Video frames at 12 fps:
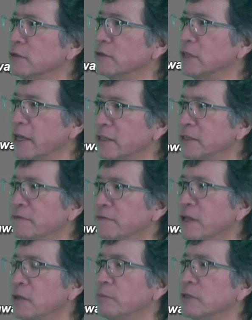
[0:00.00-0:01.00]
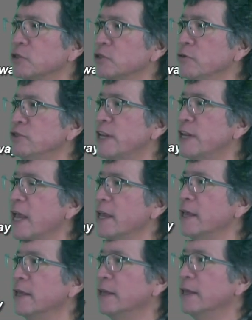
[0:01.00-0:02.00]
that will likely develop
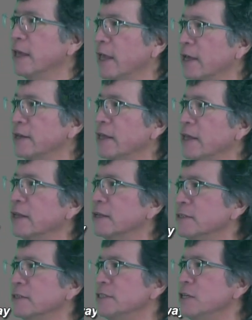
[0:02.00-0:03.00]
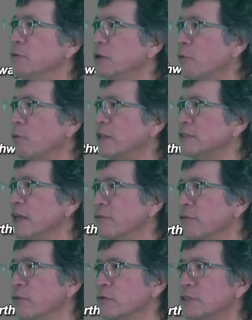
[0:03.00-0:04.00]
Tuesday and, and continue into
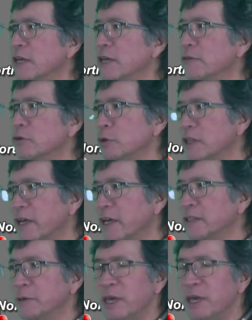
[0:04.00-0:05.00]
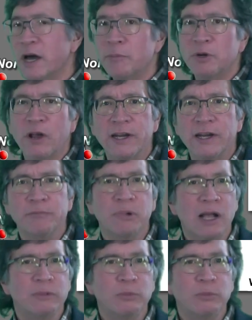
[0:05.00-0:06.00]
Wednesday and Thursday. Those will likely be upgraded
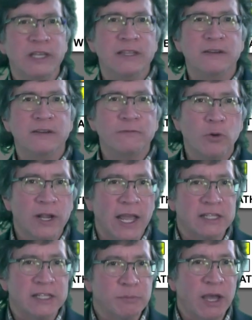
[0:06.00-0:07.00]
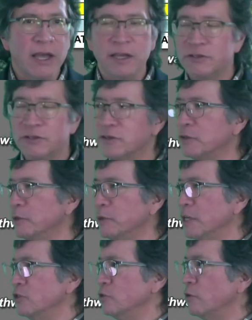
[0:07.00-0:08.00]
probably in the forecast package that'll
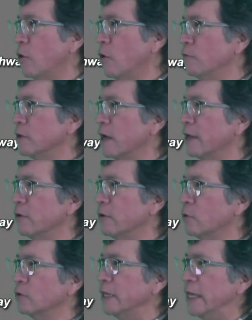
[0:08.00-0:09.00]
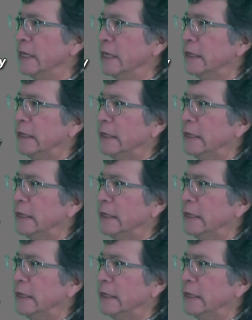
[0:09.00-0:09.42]
be issued overnight early